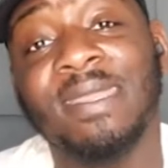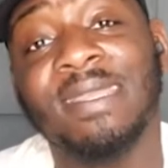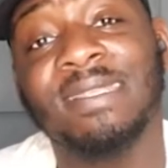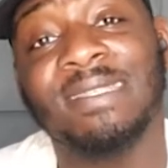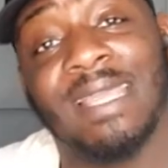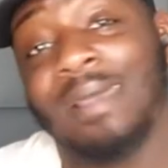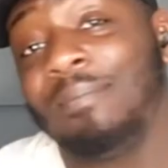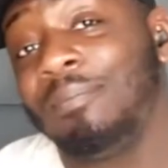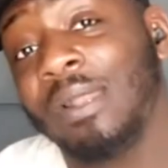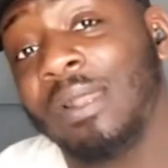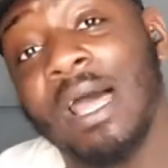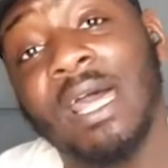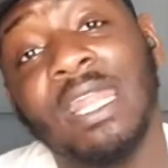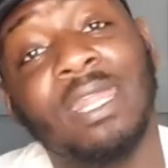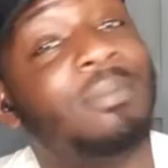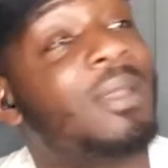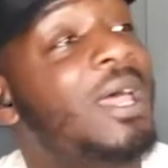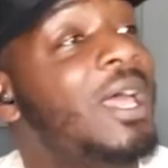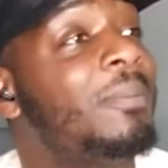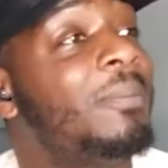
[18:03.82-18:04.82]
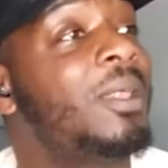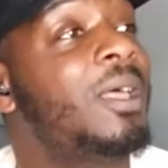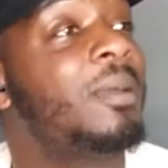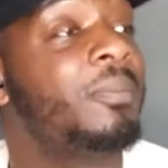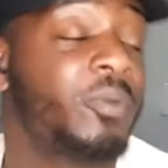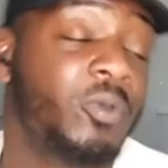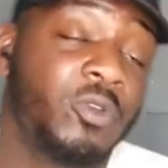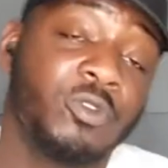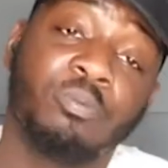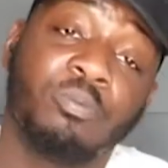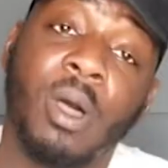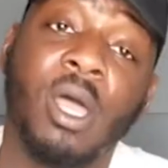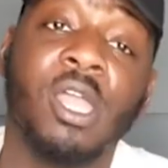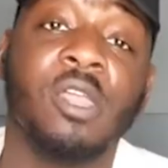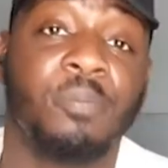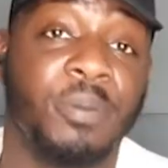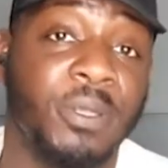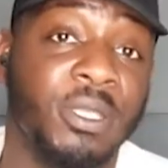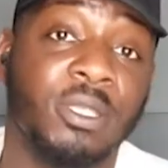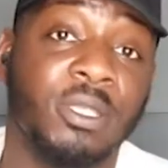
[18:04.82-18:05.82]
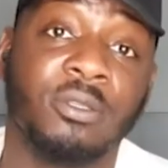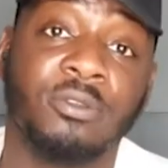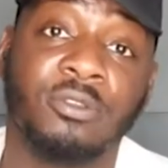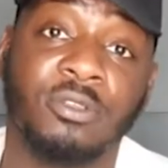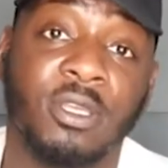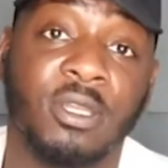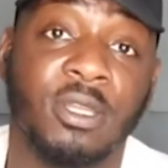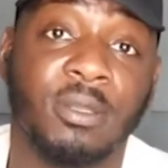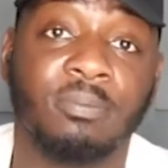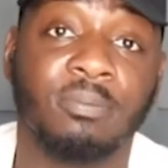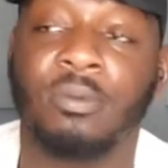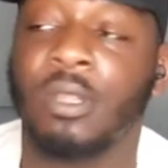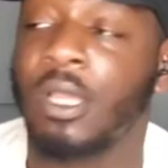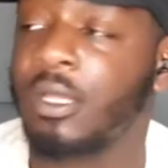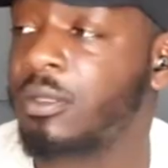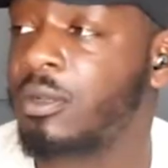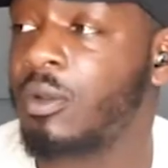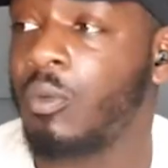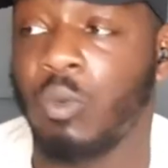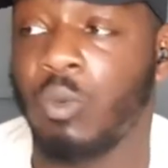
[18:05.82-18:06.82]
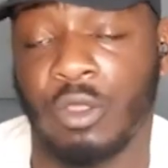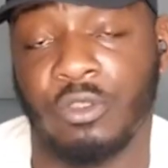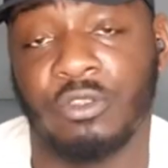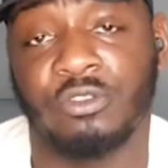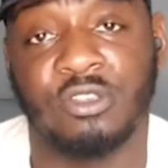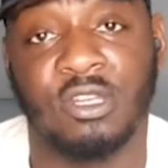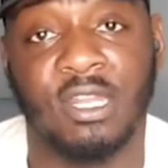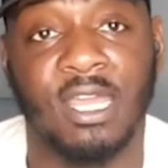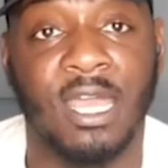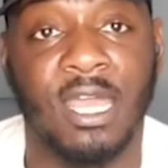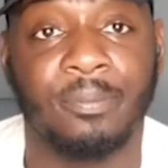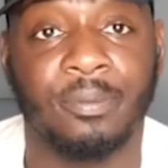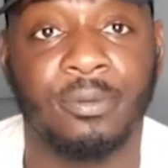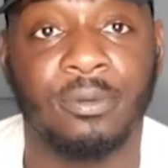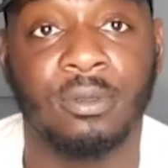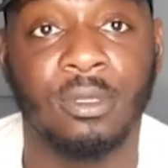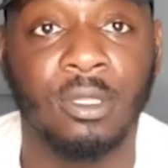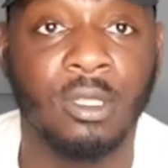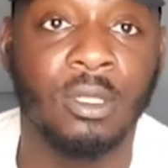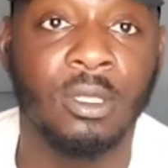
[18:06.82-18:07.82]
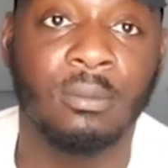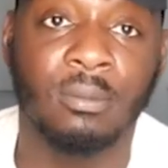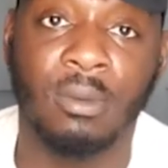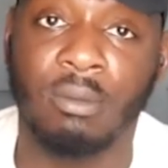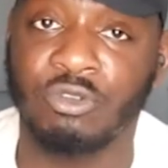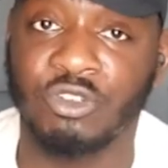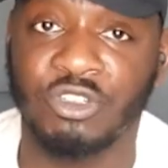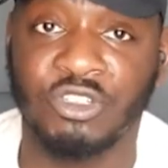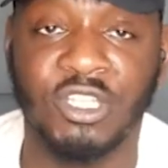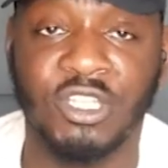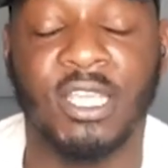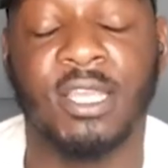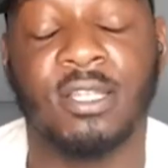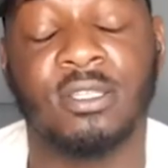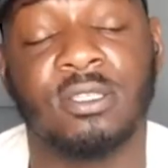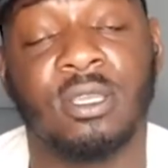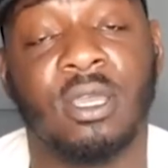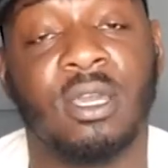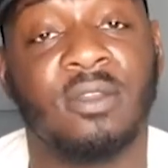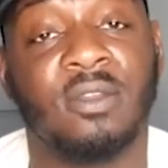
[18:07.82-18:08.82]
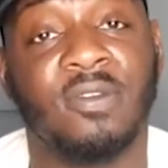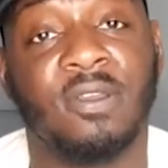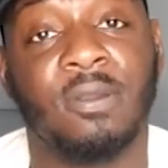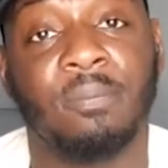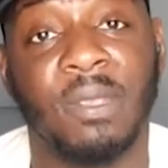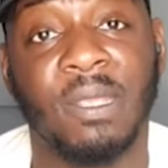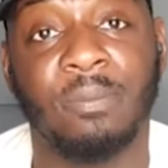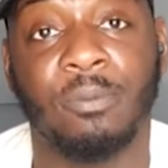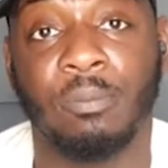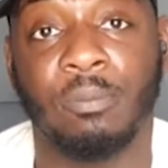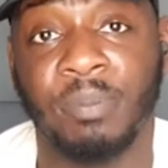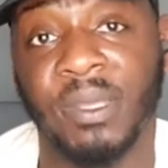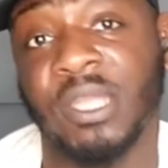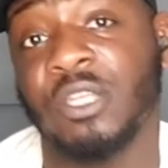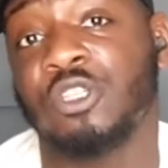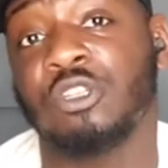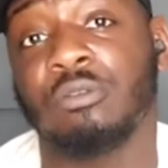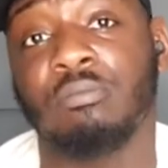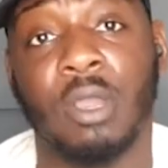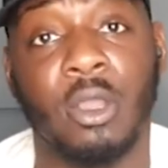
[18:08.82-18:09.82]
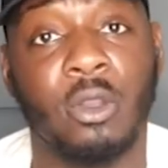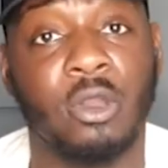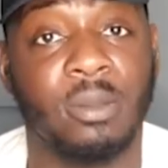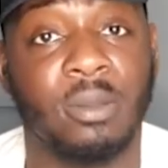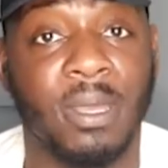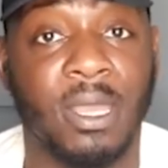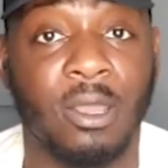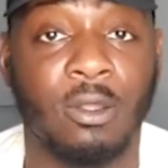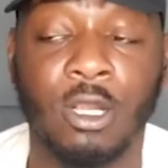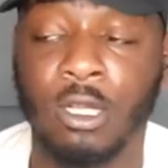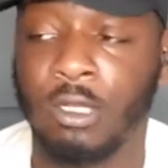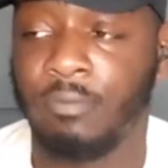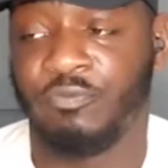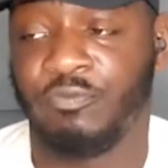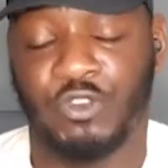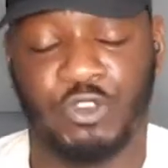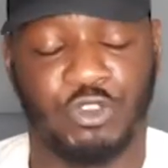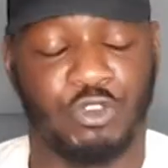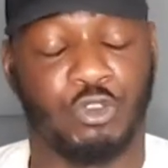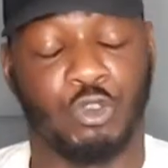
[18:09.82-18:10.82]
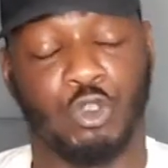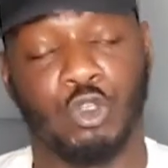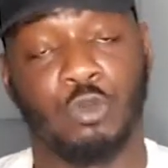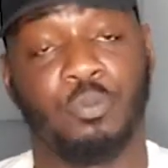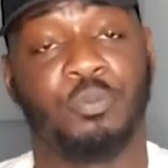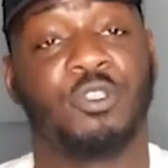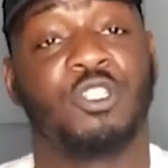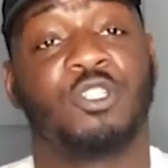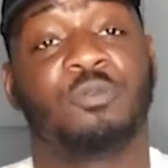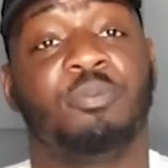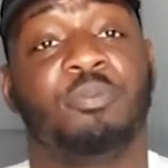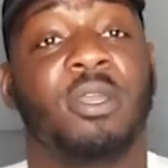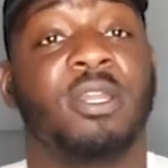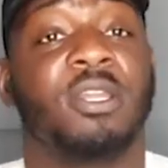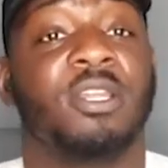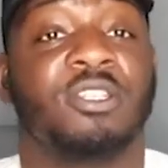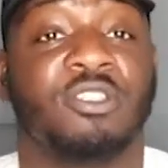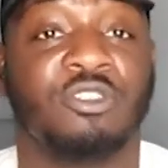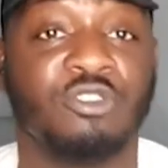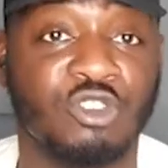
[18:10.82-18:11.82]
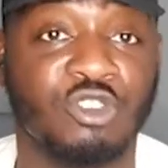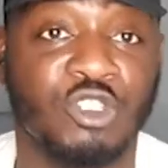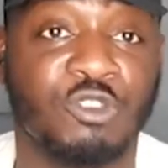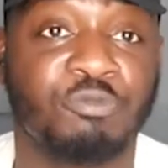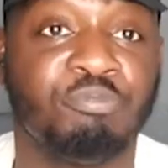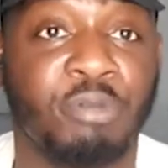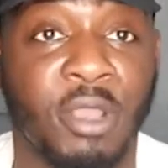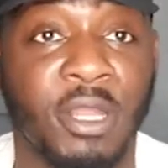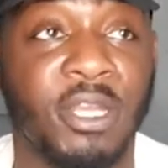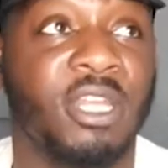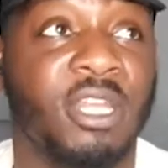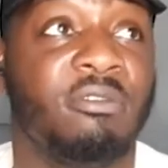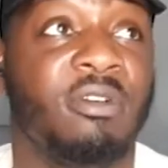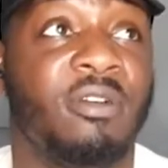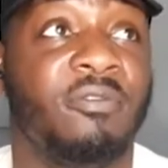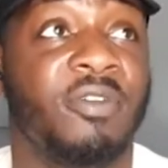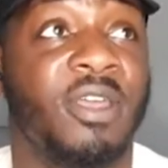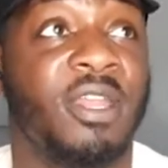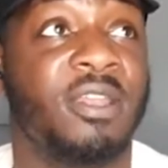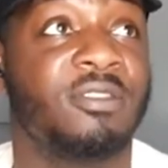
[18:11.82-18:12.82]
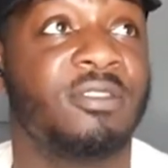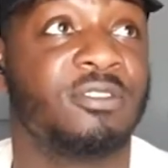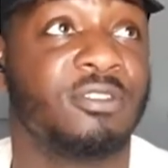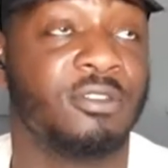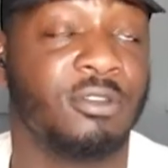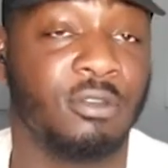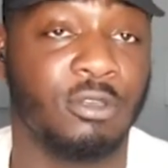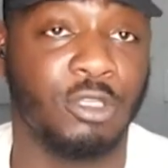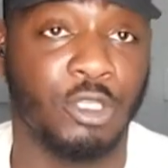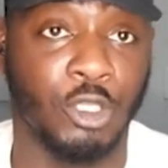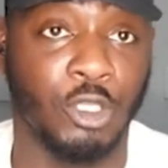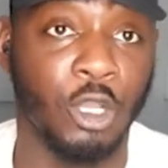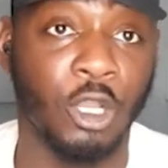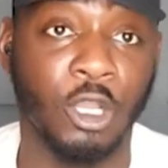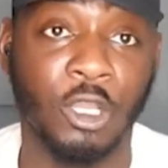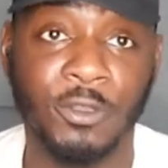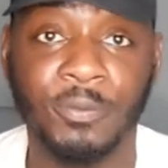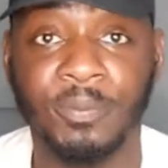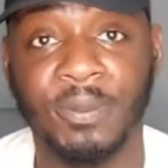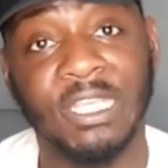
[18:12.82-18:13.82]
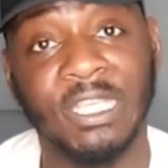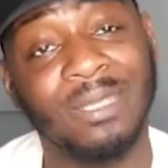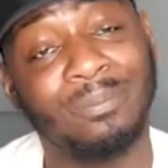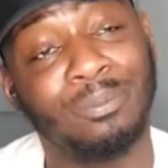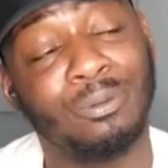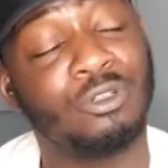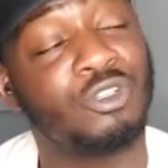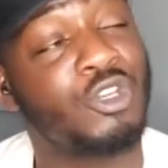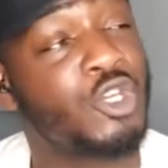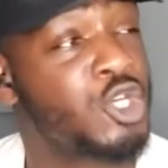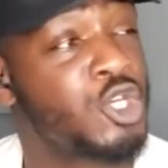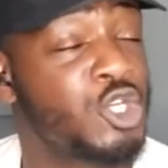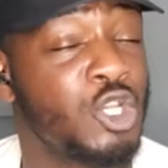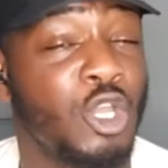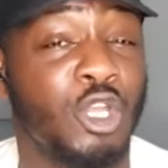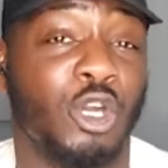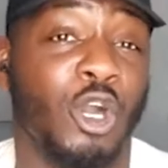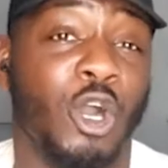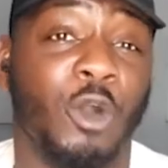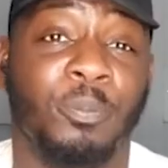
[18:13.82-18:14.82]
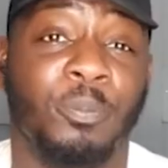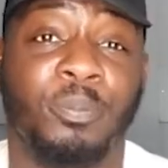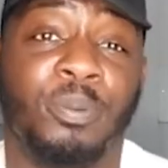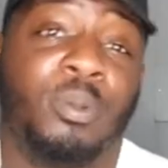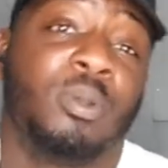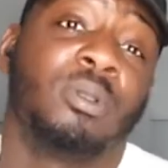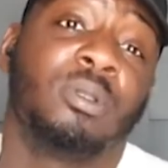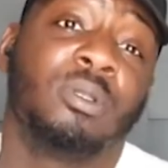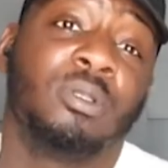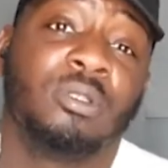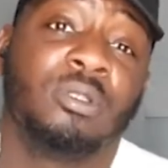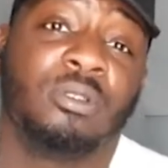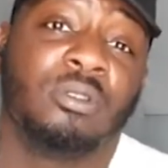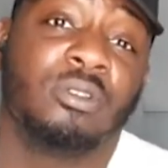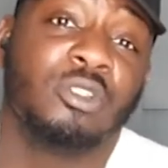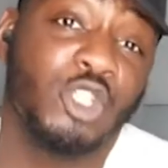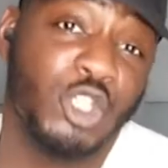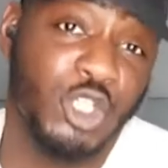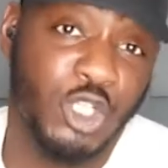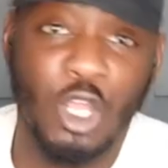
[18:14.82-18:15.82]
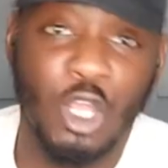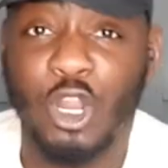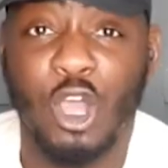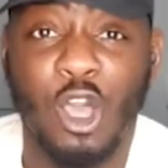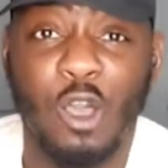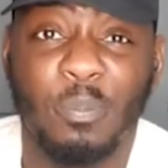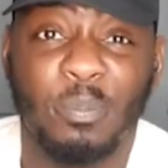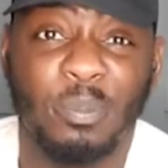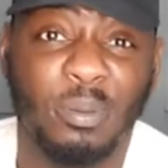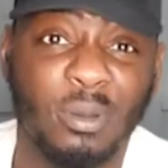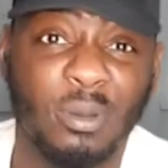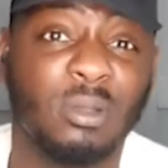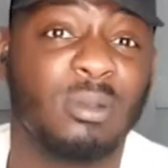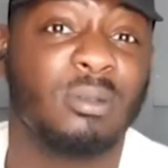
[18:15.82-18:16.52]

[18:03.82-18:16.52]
is it, and blah, blah, blah, because my opinions are I don't know what's going to happen. I'm just sick and tired of hearing people bitch and moan about super spreaders and spreader events and young people, and shut up. Just shut up.